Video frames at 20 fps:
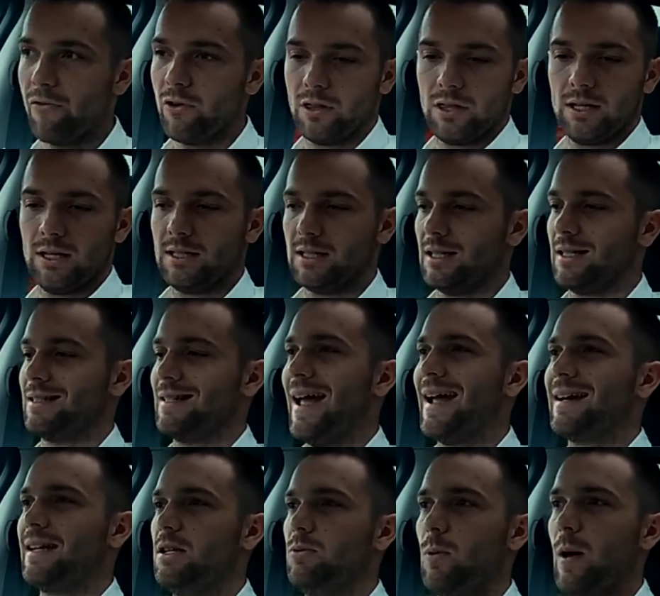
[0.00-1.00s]
Everything is
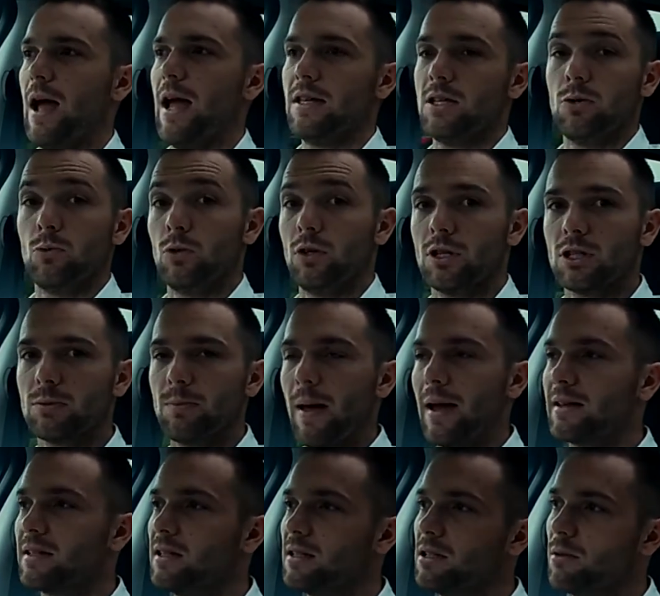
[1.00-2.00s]
exactly where you would
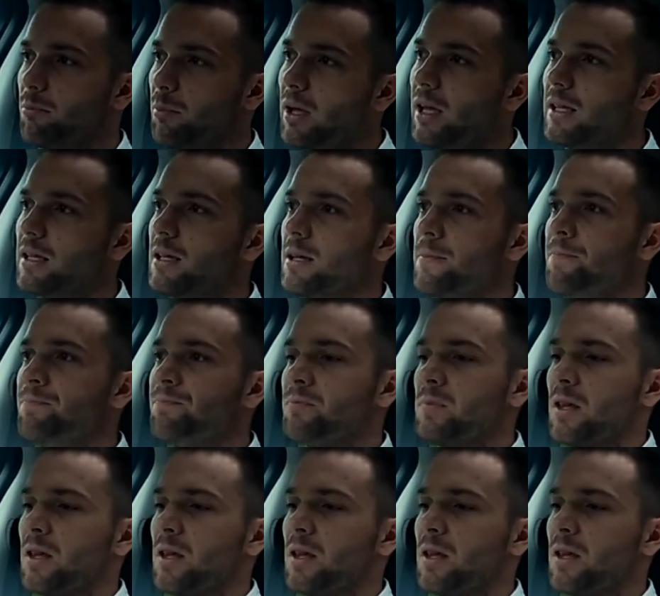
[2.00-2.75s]
expect it to be.